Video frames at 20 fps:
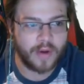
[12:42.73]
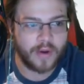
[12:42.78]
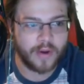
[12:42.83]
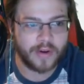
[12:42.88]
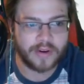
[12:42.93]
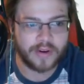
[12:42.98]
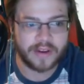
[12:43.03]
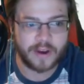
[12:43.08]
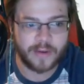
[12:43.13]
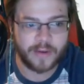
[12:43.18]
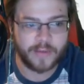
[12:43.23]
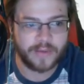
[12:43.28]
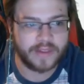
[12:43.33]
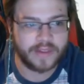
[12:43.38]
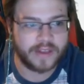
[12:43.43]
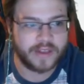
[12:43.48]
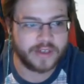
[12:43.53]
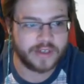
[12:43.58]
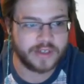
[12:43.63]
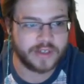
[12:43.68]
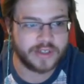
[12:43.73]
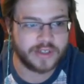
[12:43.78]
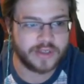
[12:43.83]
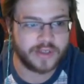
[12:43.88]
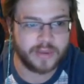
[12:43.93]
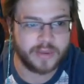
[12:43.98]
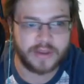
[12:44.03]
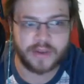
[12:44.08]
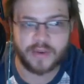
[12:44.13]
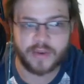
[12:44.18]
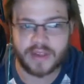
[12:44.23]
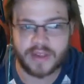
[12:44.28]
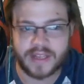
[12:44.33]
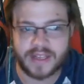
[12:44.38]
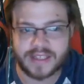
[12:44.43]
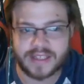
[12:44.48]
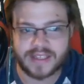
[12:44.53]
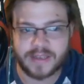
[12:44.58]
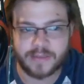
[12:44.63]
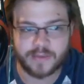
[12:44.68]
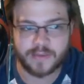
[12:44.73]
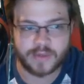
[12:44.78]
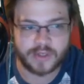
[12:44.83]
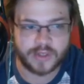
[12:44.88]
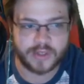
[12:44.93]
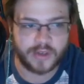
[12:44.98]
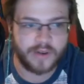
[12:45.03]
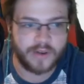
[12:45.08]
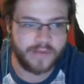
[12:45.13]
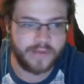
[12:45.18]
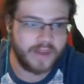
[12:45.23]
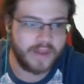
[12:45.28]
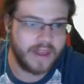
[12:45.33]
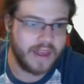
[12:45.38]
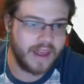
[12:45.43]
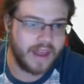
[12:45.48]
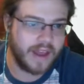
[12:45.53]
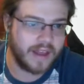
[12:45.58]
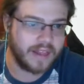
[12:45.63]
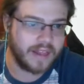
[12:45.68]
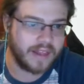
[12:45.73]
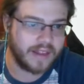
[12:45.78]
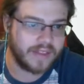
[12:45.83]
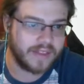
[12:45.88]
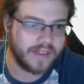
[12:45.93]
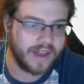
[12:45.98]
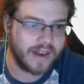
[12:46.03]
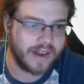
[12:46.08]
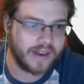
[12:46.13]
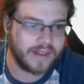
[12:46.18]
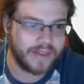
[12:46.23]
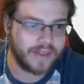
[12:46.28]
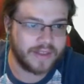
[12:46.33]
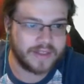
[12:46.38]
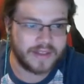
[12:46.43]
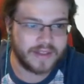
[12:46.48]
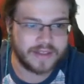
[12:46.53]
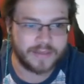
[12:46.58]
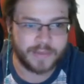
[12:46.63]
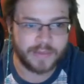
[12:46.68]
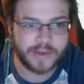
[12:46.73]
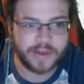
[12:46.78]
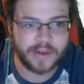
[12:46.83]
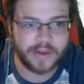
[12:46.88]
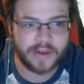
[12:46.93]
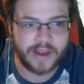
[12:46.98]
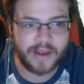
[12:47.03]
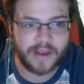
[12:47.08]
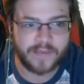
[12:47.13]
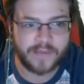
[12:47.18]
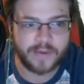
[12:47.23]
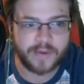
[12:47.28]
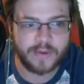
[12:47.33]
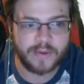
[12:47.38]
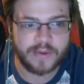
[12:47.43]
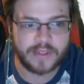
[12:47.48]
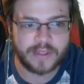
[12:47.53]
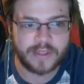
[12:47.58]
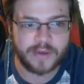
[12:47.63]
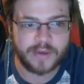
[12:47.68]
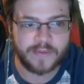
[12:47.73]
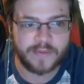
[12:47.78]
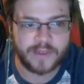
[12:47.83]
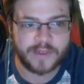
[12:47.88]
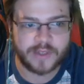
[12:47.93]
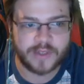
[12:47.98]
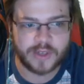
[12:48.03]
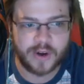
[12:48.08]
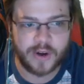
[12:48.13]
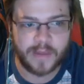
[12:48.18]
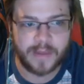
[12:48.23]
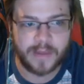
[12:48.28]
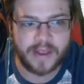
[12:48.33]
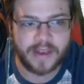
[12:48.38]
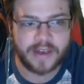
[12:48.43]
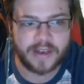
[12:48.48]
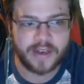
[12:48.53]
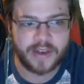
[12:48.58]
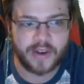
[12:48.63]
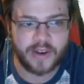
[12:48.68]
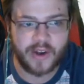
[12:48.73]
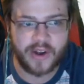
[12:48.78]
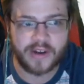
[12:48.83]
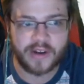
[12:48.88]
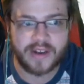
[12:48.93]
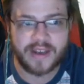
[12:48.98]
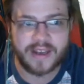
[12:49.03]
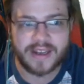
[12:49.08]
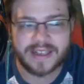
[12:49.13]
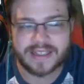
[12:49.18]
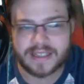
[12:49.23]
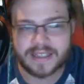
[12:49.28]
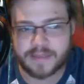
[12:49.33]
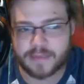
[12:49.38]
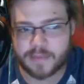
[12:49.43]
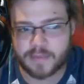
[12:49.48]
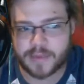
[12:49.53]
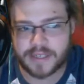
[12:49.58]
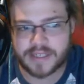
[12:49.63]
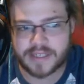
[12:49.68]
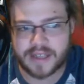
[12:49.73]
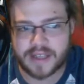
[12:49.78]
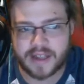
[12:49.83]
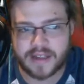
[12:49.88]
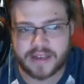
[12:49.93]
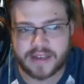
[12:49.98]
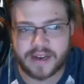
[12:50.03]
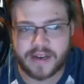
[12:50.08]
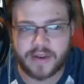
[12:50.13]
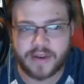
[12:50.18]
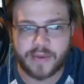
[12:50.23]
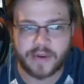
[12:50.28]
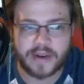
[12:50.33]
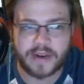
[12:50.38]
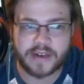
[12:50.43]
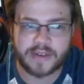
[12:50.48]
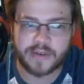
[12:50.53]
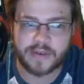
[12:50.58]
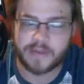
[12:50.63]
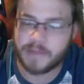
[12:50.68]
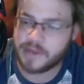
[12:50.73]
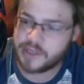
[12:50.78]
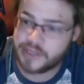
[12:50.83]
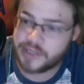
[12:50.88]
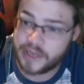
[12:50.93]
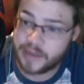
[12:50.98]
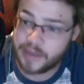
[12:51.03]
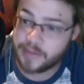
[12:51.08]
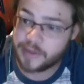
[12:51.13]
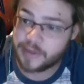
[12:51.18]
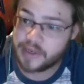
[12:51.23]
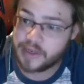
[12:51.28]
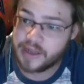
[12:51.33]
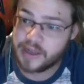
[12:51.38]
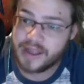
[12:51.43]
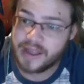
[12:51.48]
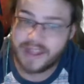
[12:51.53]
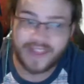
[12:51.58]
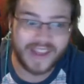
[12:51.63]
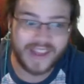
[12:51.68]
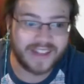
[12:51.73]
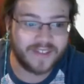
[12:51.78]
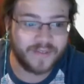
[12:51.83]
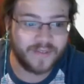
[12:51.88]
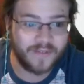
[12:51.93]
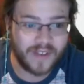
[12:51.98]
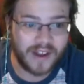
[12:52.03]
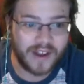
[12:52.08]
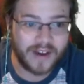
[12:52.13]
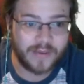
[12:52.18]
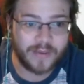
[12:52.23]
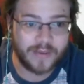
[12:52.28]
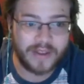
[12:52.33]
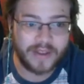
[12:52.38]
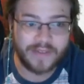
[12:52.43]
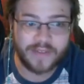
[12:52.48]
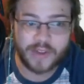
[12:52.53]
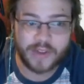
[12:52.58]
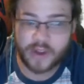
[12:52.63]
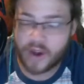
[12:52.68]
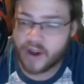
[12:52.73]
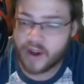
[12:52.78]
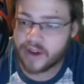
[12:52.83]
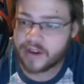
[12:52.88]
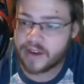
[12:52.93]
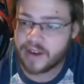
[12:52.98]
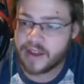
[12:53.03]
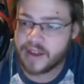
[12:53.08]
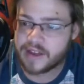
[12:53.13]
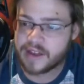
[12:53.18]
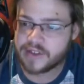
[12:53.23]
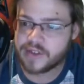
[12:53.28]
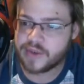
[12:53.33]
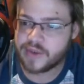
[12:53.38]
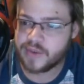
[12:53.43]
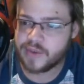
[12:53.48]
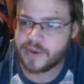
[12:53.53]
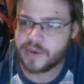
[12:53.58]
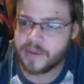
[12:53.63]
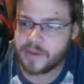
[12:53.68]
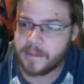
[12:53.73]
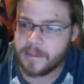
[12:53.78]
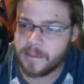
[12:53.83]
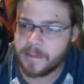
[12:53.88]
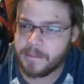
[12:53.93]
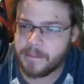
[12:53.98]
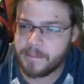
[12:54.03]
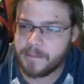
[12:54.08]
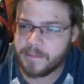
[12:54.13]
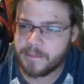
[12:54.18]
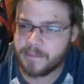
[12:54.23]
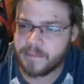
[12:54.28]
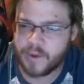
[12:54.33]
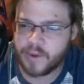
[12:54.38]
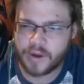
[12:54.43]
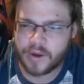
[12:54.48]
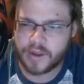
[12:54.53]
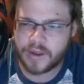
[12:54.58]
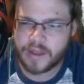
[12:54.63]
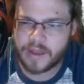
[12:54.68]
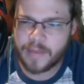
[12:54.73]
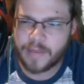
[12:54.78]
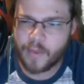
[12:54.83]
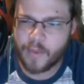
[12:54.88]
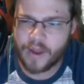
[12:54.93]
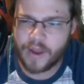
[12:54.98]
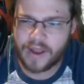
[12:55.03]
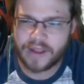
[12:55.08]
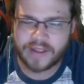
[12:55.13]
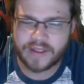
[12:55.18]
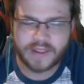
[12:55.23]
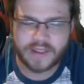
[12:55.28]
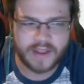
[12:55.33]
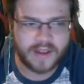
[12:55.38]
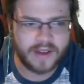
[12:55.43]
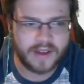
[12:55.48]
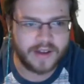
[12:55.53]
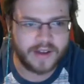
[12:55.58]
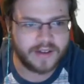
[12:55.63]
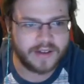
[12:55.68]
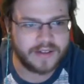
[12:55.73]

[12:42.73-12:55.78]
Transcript: careful nature just so we can do less damage with Surf. I like that. I think that's pretty good. After you Surf, Charm, and Yawn seems pretty solid. I know we're not doing much damage. That's fine. We have Yawn to keep away the